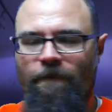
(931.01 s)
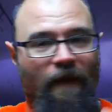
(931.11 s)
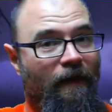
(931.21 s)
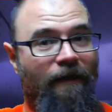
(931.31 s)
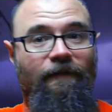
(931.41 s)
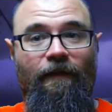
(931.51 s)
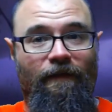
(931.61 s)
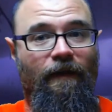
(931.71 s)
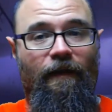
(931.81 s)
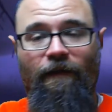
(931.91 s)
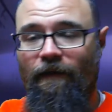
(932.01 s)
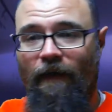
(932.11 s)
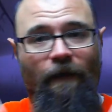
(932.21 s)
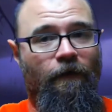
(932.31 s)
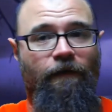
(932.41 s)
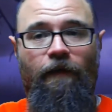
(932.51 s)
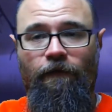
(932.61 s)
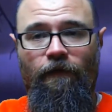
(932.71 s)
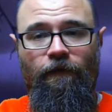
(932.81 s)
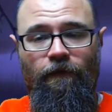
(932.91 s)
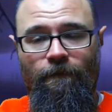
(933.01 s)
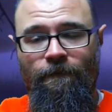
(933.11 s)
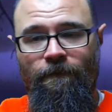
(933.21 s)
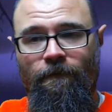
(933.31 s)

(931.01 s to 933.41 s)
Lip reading: And I dig that. I thought that's awesome.